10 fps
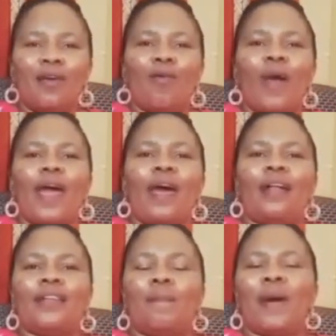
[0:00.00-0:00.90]

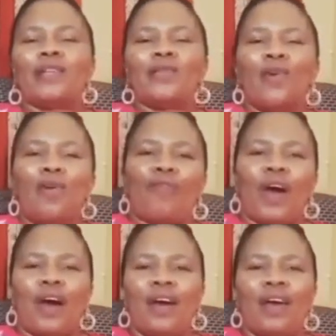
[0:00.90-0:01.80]
well, the Passover